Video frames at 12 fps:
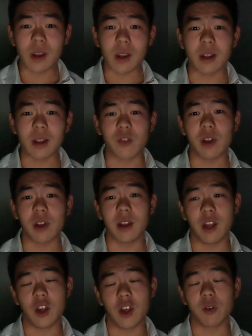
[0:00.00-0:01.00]
And then
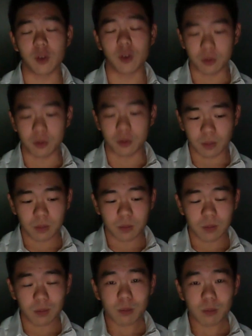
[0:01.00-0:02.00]
so
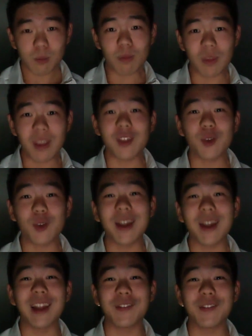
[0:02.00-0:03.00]
it's
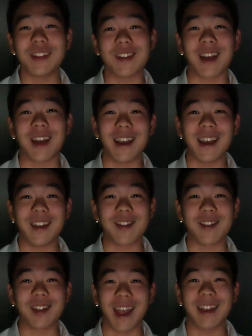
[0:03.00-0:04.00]
quite clever. This guy,
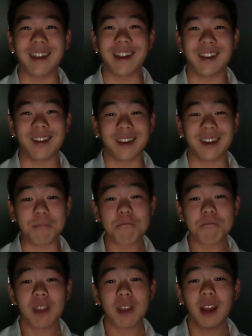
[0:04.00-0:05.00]
his tank is
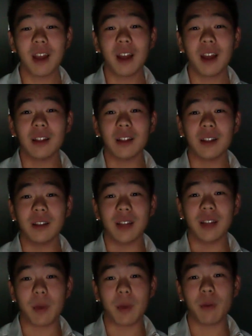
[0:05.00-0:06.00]

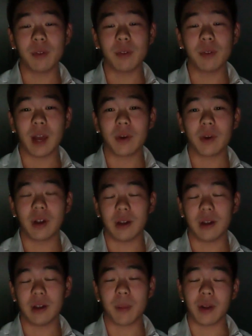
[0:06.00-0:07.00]
double
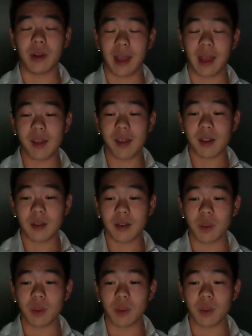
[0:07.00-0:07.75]
glazed.